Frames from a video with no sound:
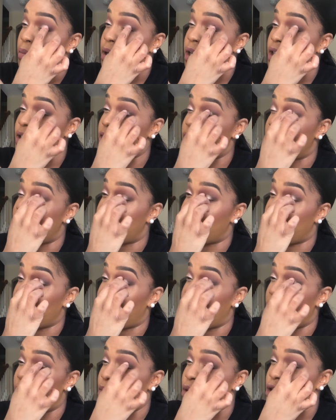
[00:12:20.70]
because it's just a
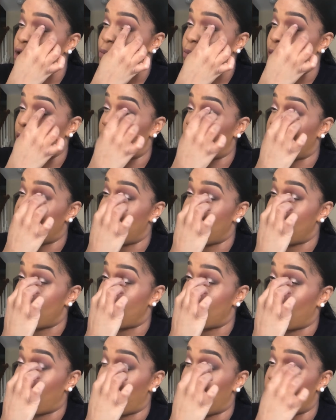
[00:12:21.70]
little bit more sparkly and you
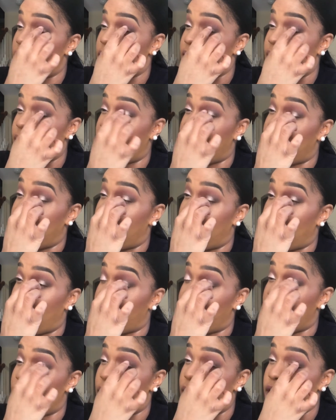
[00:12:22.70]
just don't want it to like get
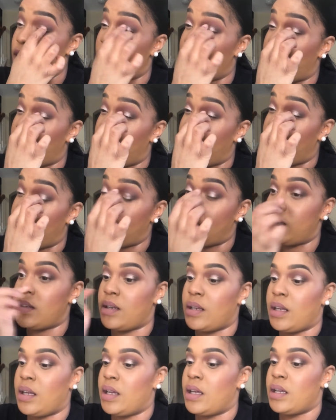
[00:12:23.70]
everywhere. You want it
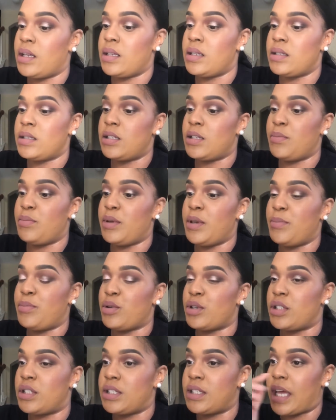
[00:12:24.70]
to be
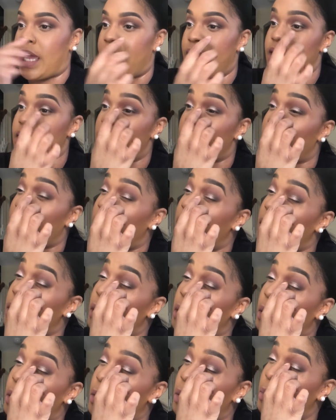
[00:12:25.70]
precise where
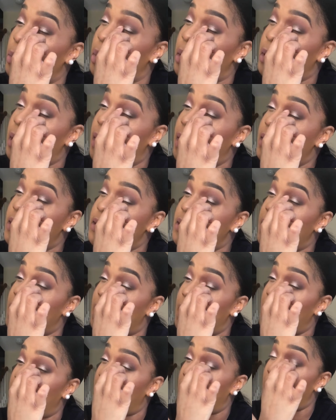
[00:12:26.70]
you place
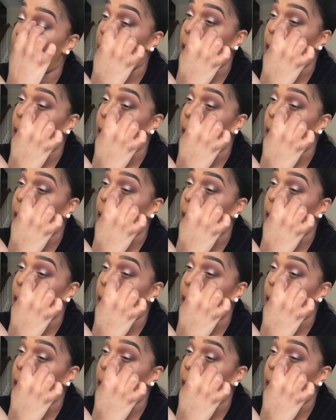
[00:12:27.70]
it.